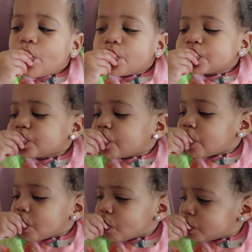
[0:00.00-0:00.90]
Jaya,
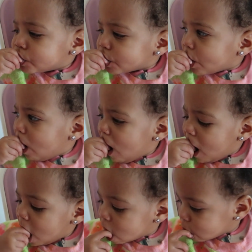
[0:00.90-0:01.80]
surprisingly,
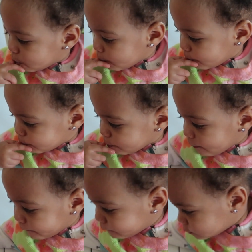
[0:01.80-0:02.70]
because she's the one who usually a
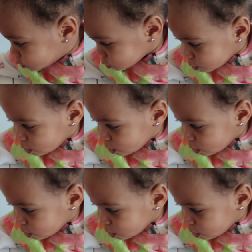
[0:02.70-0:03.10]
picky eater.